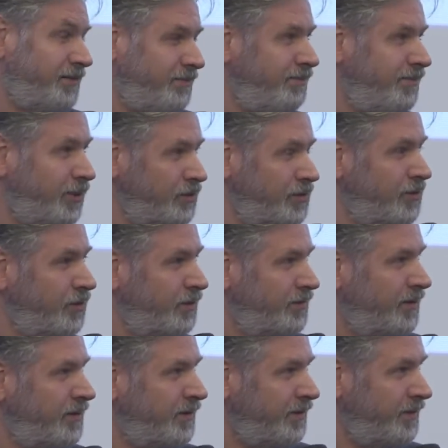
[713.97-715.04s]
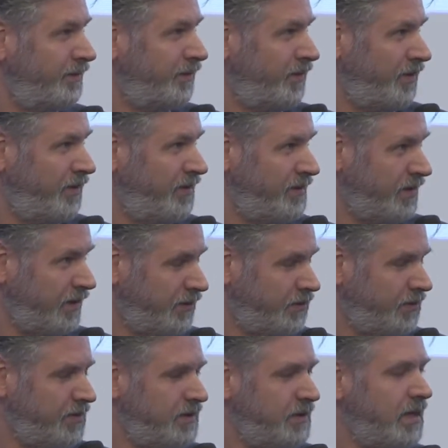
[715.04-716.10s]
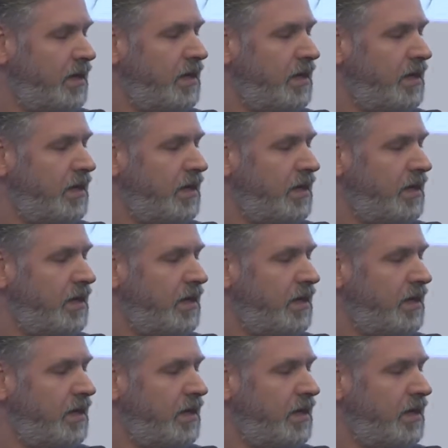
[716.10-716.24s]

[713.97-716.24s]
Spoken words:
most of the sectors,